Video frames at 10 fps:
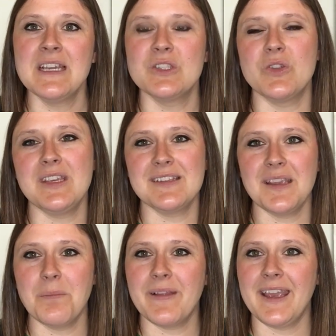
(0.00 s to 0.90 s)
So the
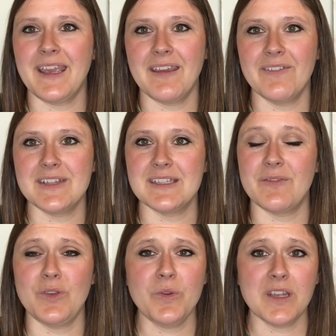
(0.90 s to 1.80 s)
example I I give is
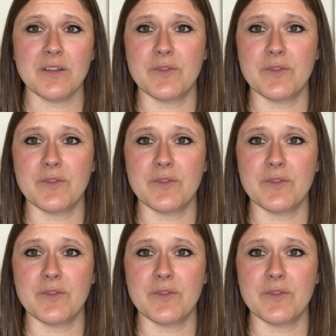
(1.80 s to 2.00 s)
if you get a